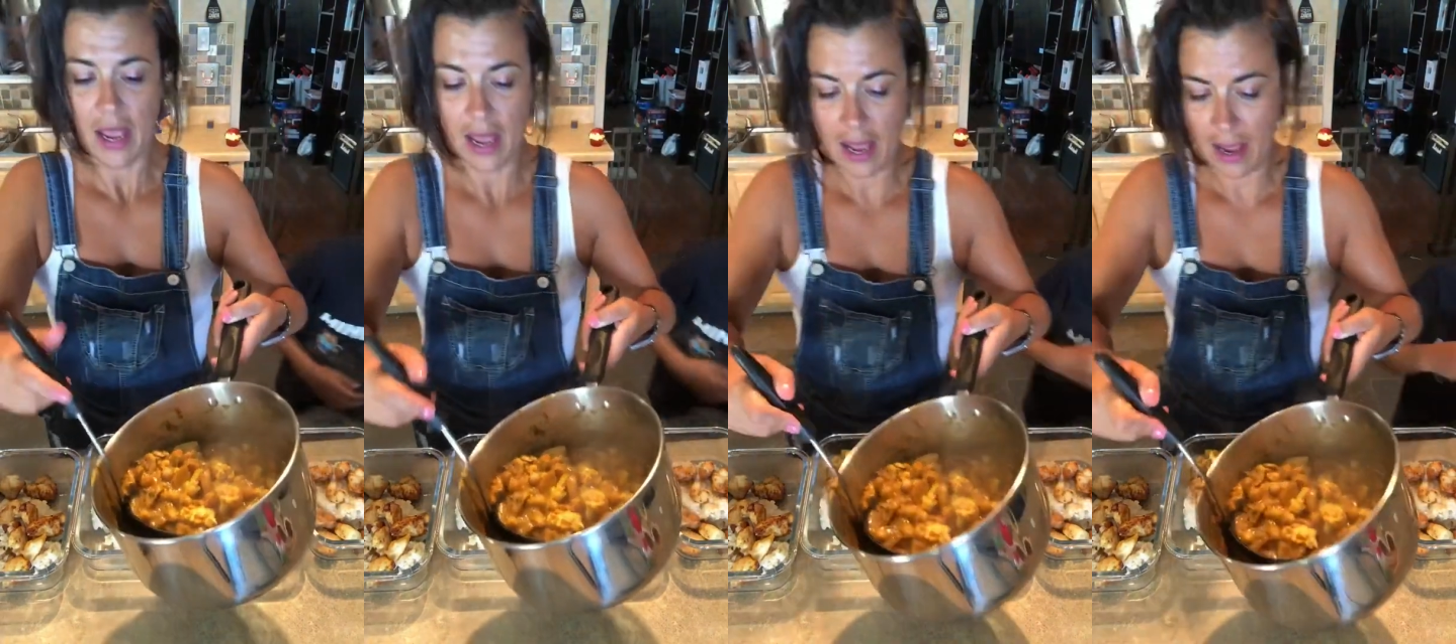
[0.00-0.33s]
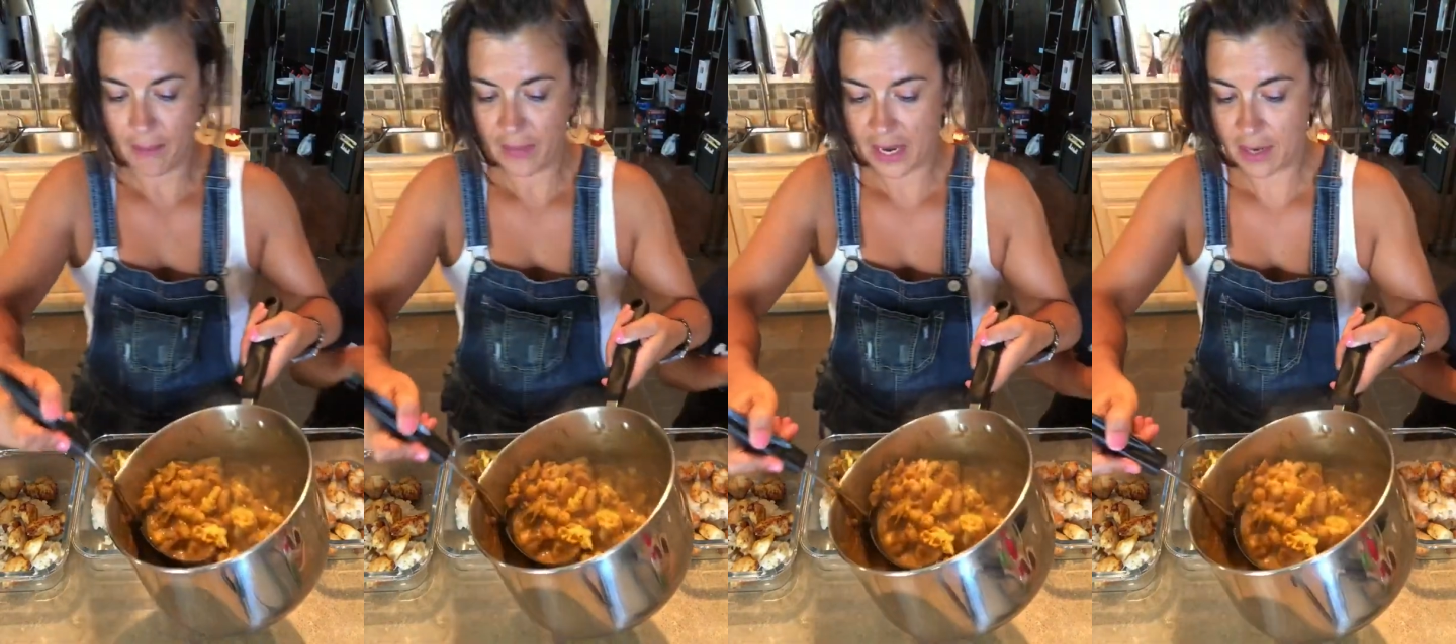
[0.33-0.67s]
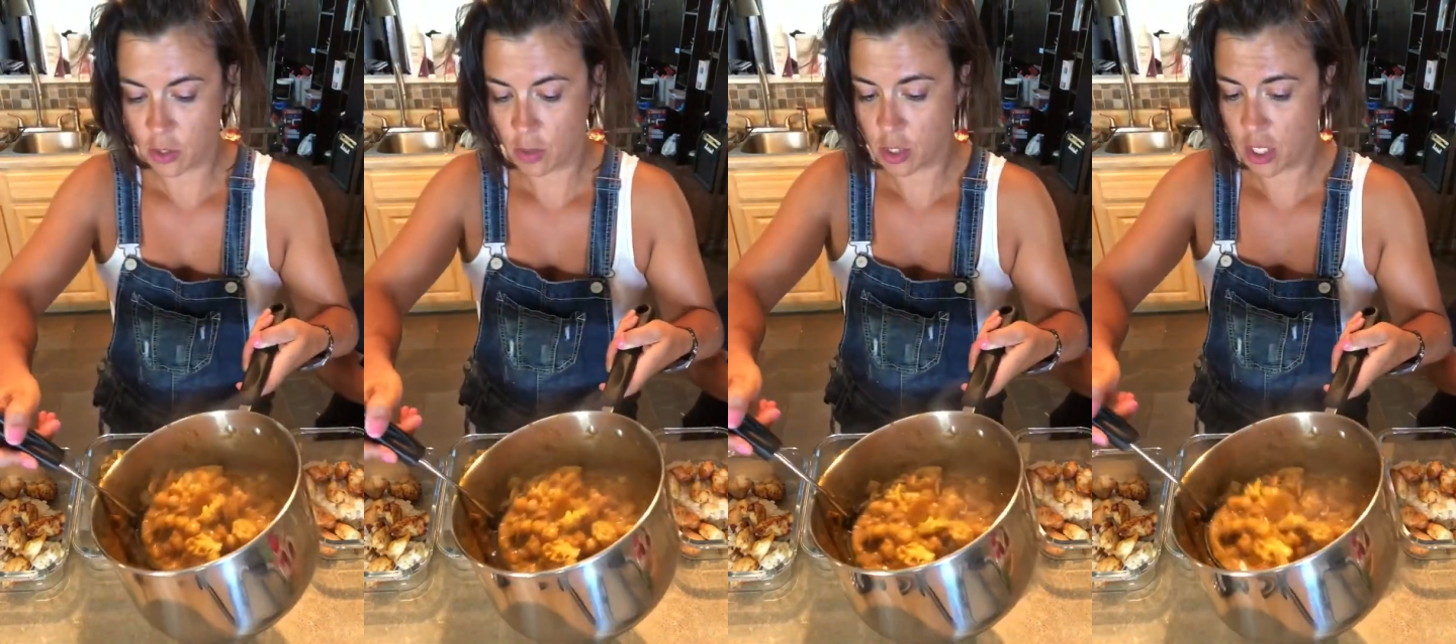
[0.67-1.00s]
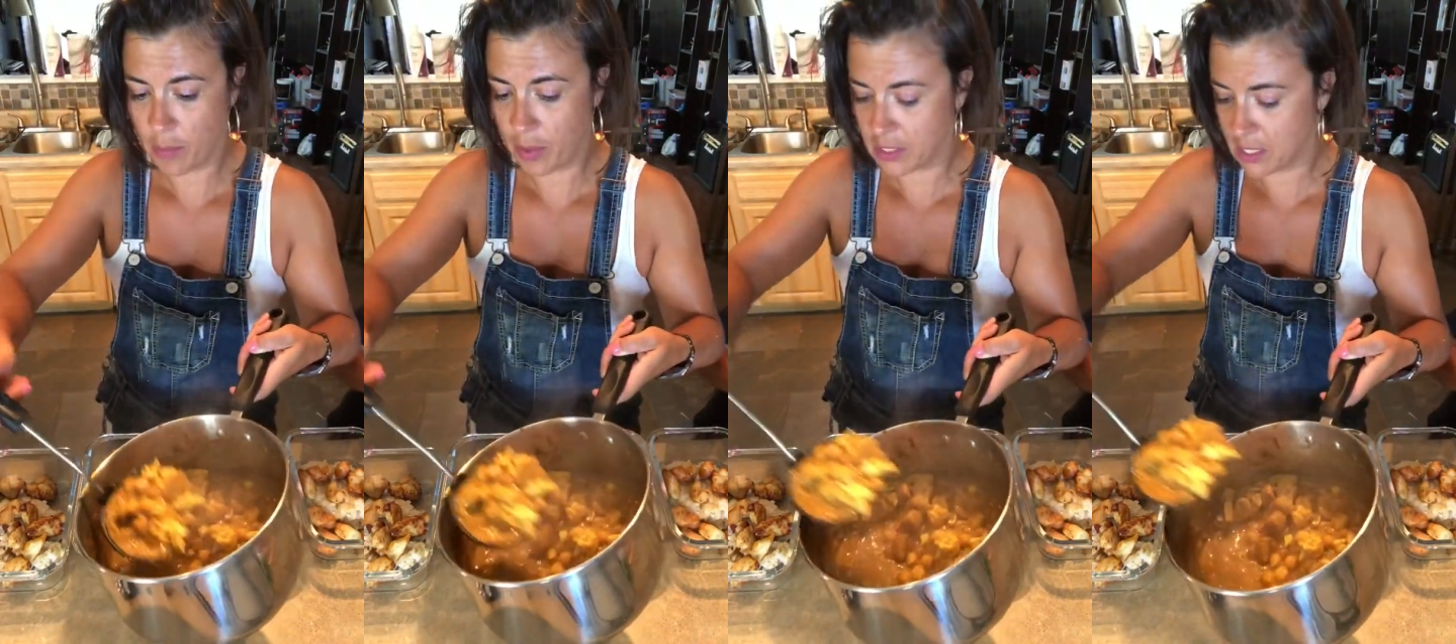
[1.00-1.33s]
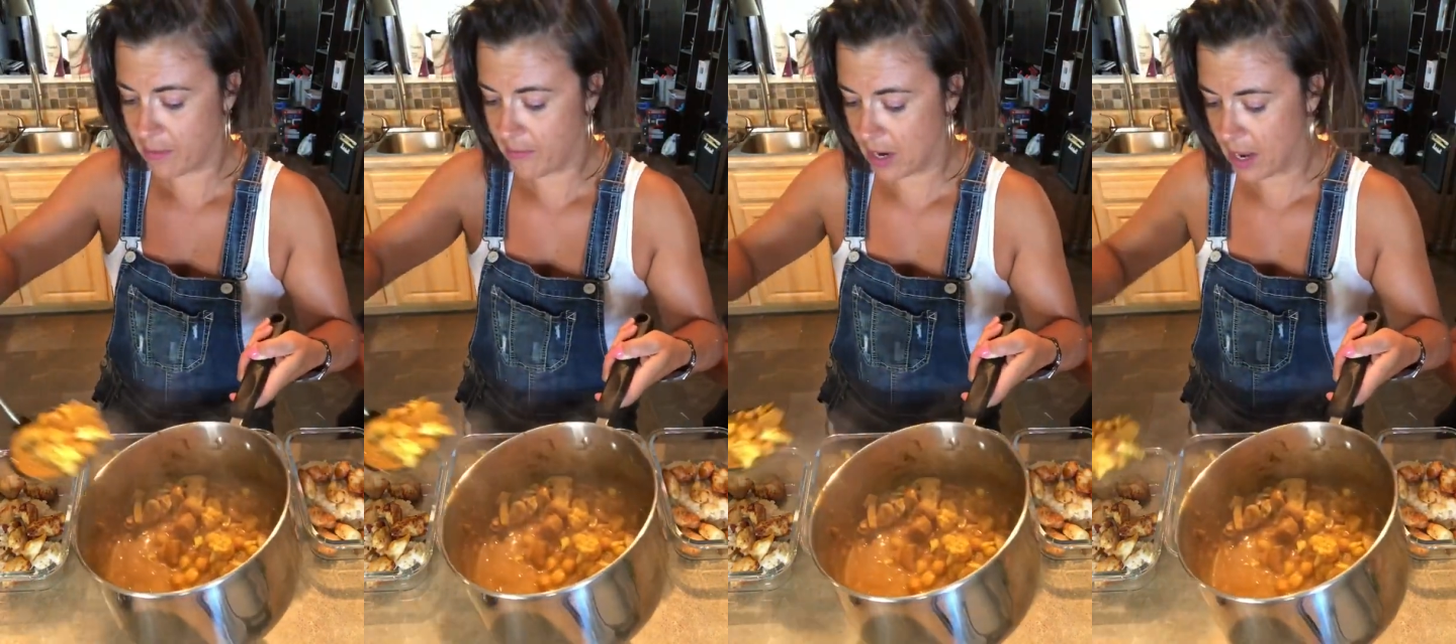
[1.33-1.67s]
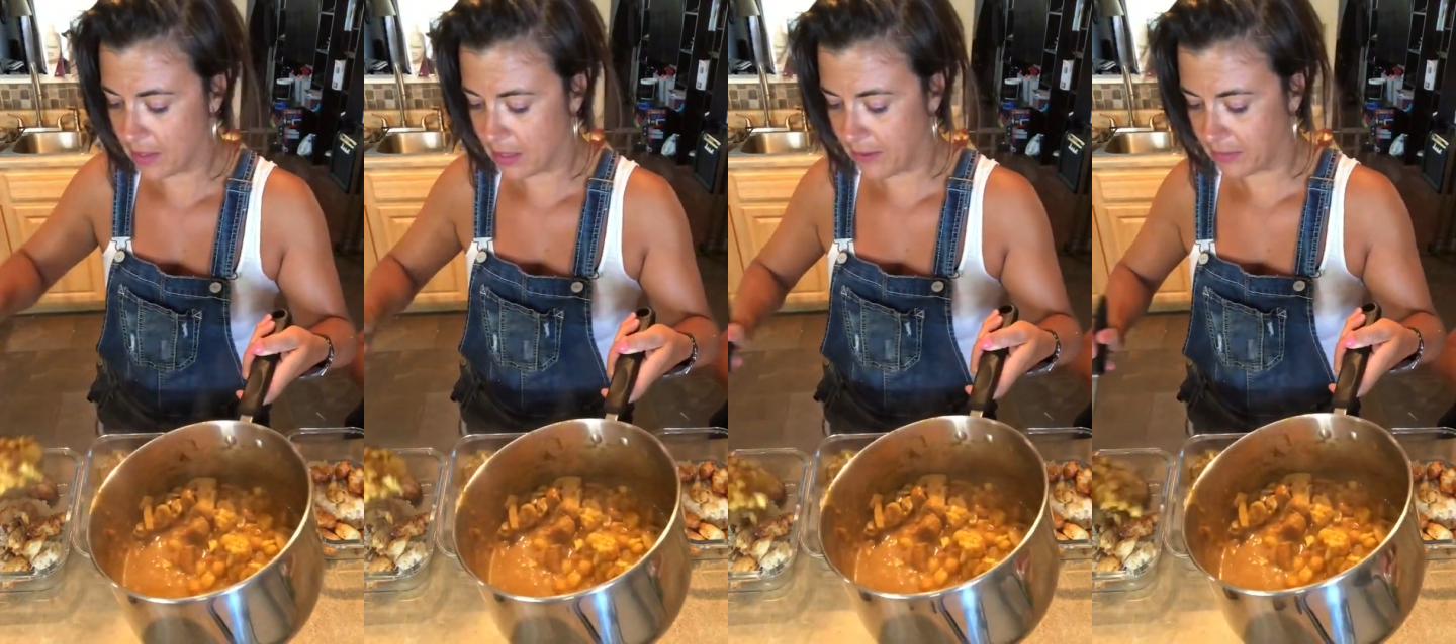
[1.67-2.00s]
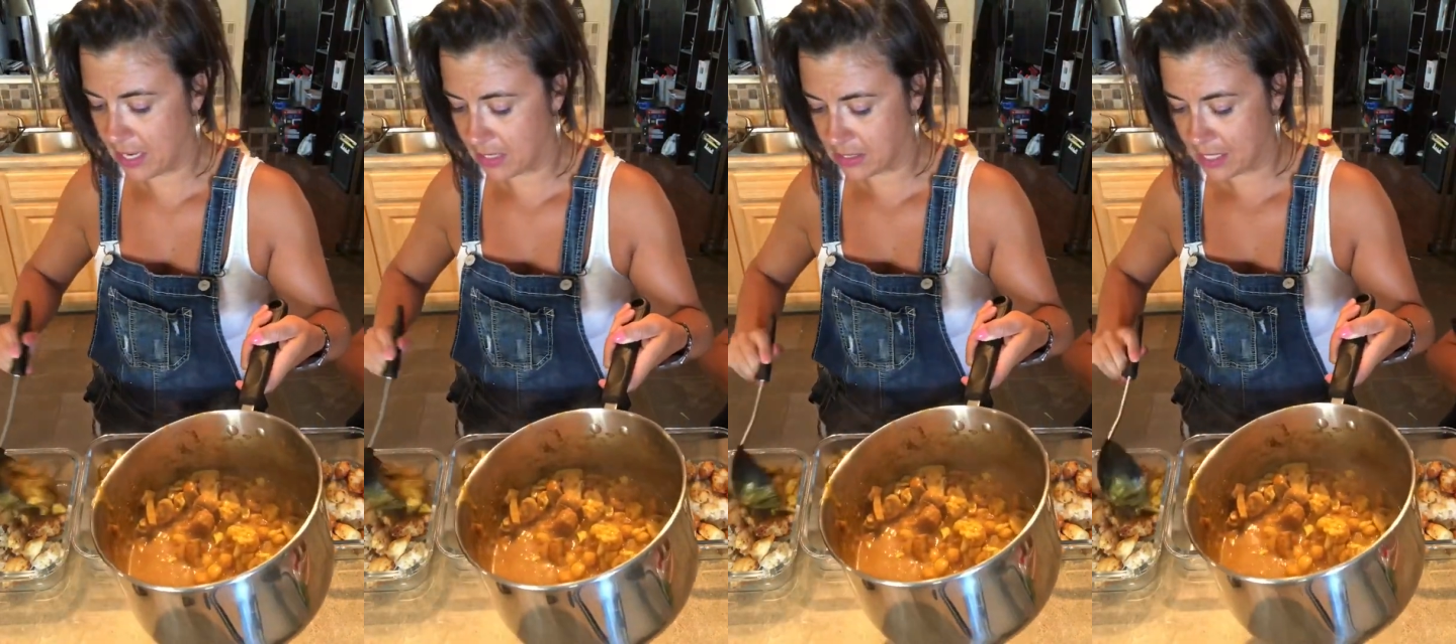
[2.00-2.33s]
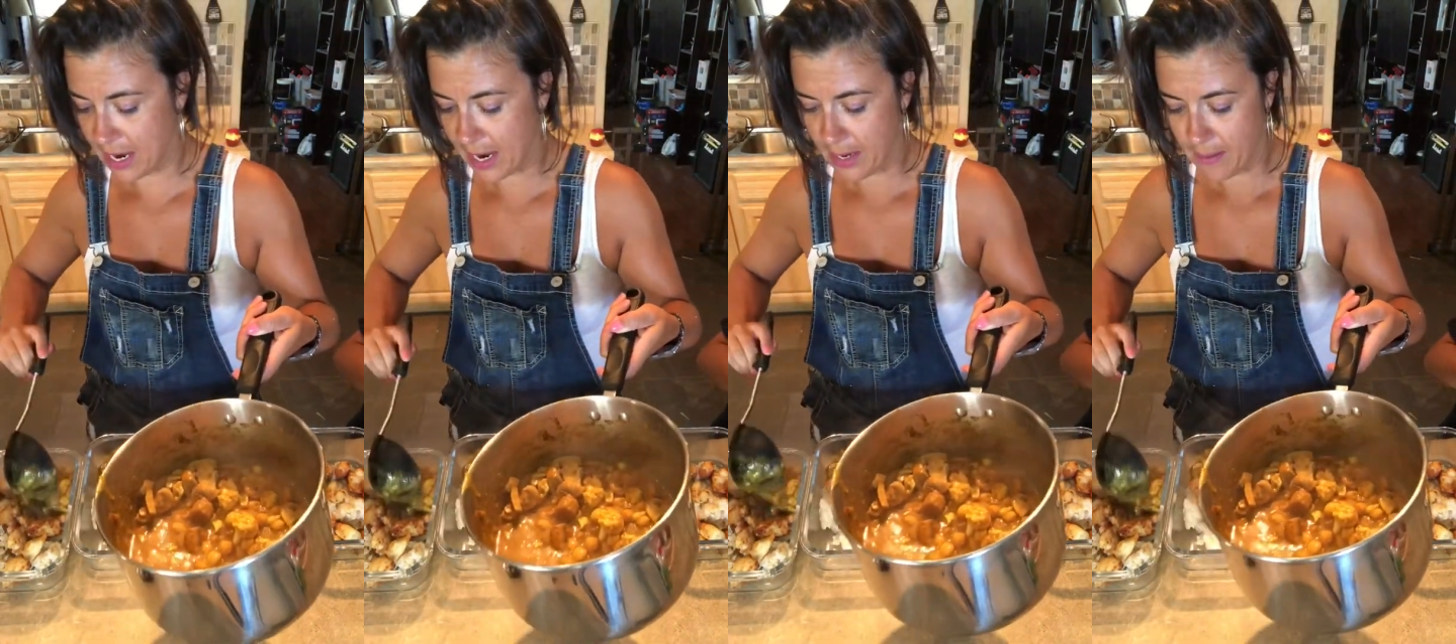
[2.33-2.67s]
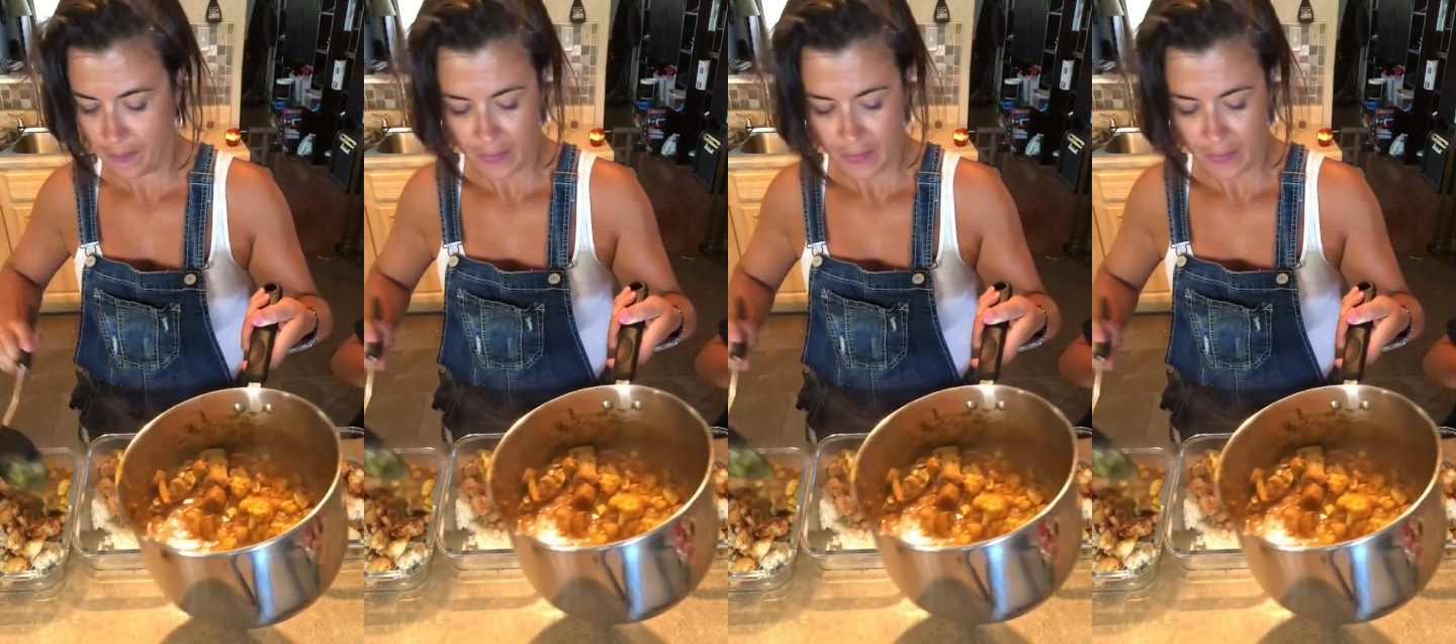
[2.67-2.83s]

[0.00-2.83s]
And so I'm just going to put some of it on the left-hand side,